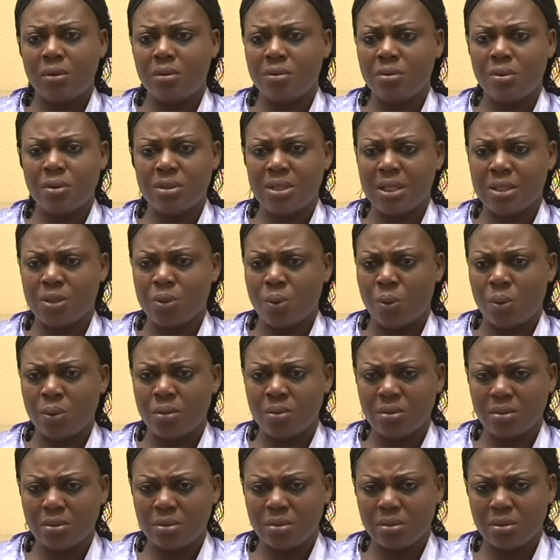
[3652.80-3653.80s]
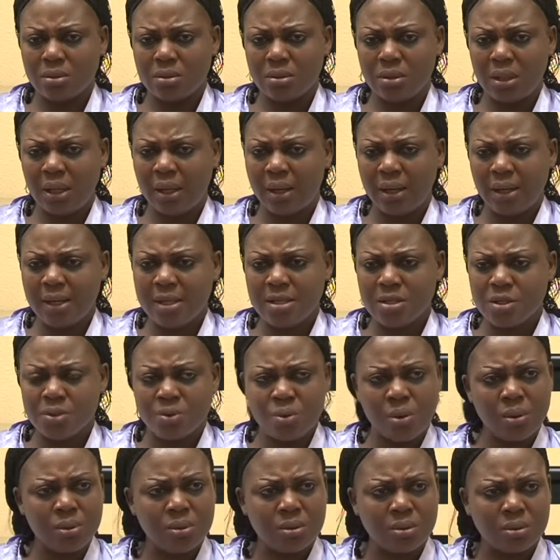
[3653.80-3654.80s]
Not at all. He didn't
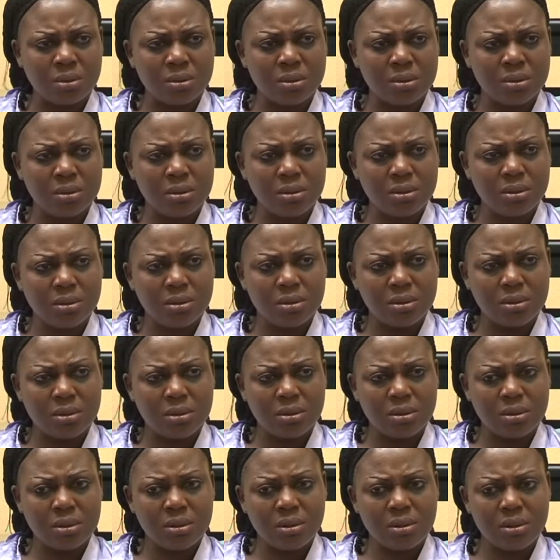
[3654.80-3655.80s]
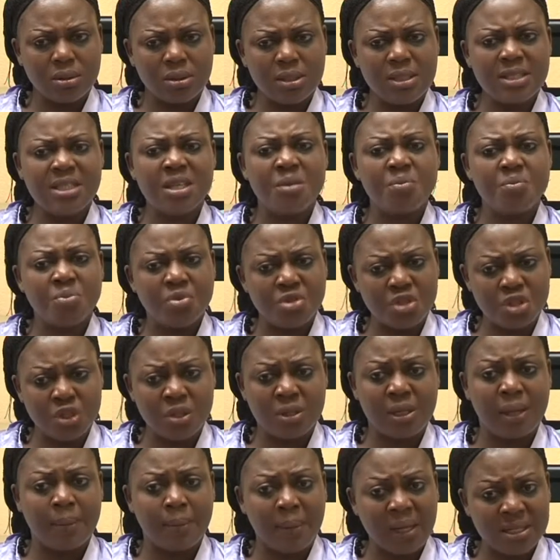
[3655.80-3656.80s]
struggle. The same
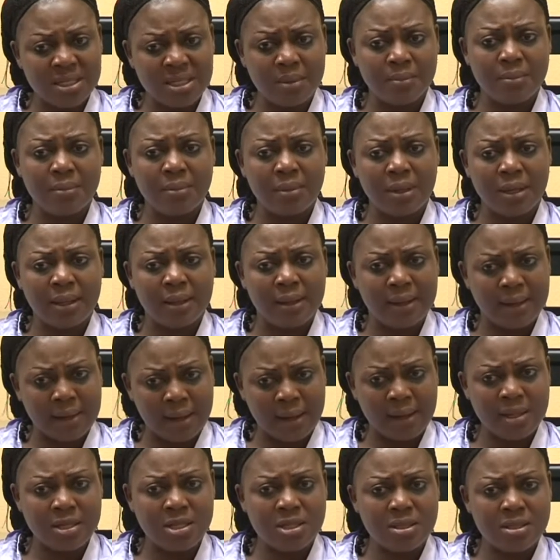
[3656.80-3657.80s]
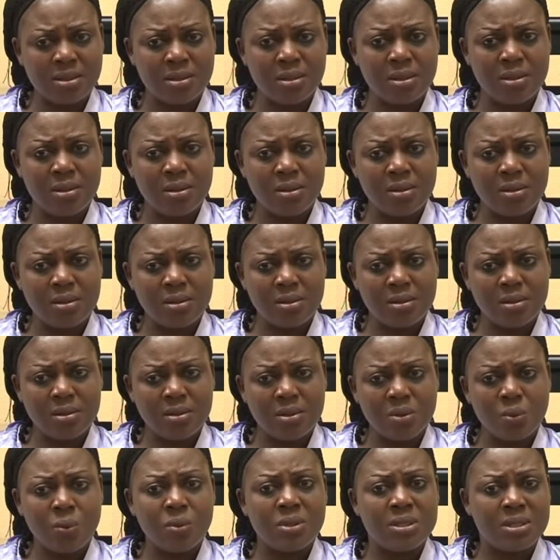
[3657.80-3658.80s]
position I met him in the night
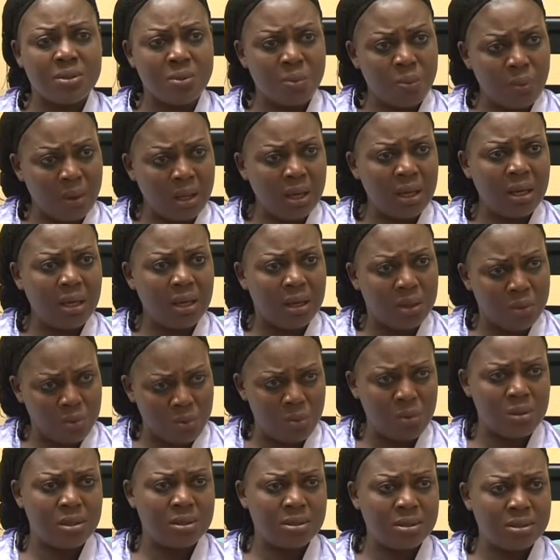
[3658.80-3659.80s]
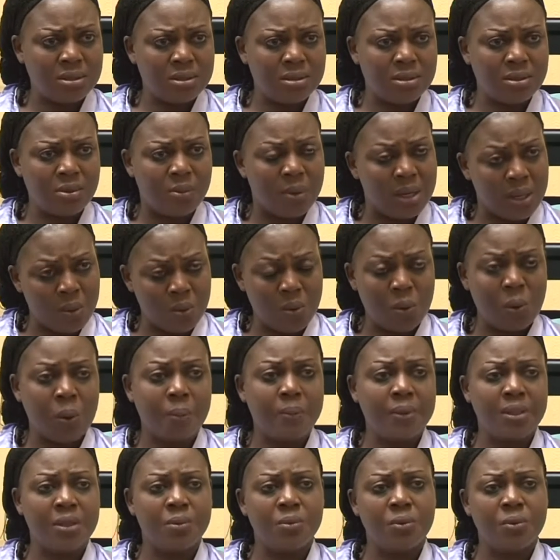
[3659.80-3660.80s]
was the way he was when I woke up in the